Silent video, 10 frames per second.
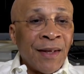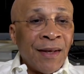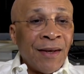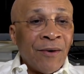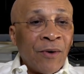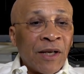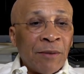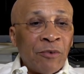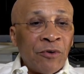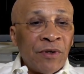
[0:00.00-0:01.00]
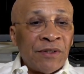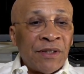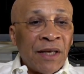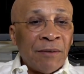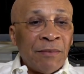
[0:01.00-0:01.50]
Okay, Marie is
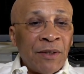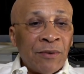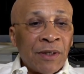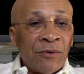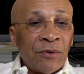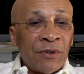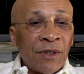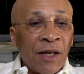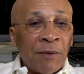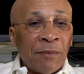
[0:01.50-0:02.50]
saying, Milo, can you tell